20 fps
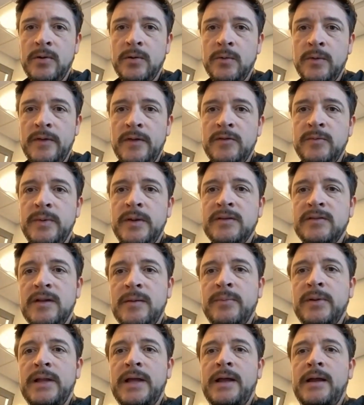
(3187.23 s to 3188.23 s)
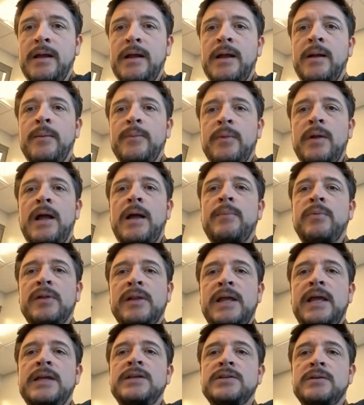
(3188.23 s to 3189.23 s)
or will this be a separate
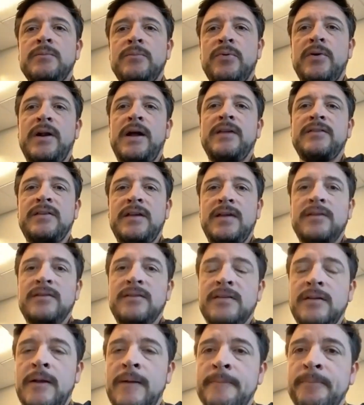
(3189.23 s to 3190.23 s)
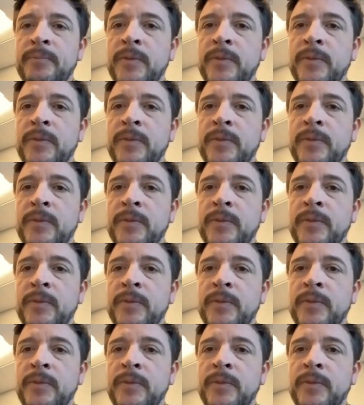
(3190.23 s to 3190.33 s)
application process?